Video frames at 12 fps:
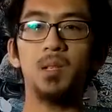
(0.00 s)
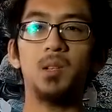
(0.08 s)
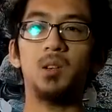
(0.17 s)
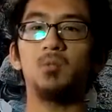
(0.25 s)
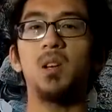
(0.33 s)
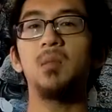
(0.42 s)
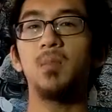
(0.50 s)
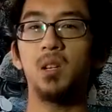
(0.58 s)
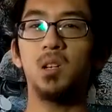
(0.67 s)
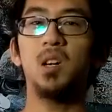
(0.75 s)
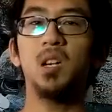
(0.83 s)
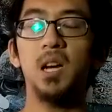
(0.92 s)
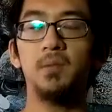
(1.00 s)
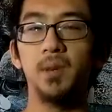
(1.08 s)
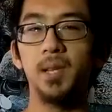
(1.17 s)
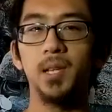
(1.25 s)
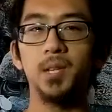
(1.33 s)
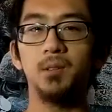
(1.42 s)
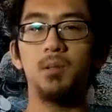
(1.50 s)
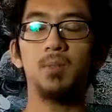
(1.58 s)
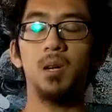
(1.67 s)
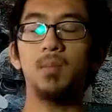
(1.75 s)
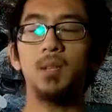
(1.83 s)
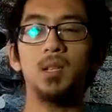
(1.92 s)
just start rambling on after this, so I'm
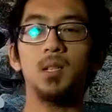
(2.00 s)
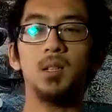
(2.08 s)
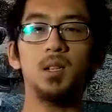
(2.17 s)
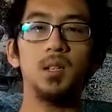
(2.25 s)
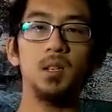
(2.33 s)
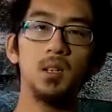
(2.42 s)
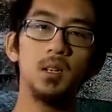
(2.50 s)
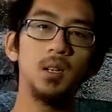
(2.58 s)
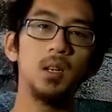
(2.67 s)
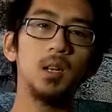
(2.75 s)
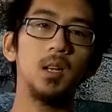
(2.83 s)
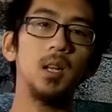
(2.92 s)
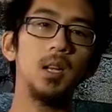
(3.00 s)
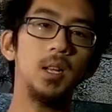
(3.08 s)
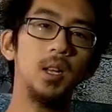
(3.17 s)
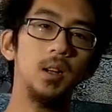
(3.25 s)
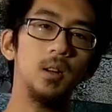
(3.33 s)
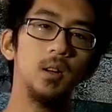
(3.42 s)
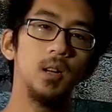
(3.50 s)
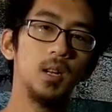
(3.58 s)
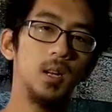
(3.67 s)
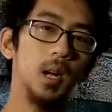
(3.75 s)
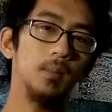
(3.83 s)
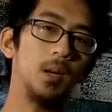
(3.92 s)
probably just gonna cut it here.
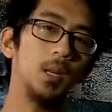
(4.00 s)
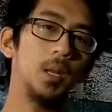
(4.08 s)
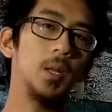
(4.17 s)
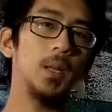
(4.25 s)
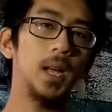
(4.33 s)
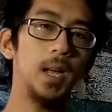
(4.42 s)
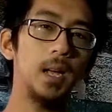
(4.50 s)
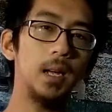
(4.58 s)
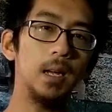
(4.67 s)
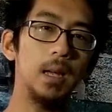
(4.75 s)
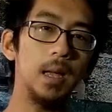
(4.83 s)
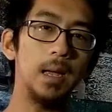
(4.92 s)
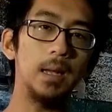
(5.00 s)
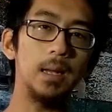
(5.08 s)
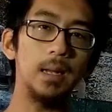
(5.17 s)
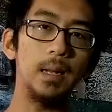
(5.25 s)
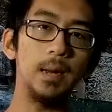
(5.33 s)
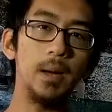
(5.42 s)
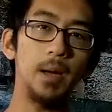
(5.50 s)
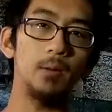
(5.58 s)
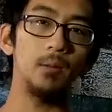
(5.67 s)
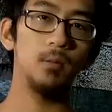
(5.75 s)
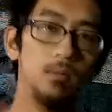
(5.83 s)
I'm Ollie the Lag, and I'm out.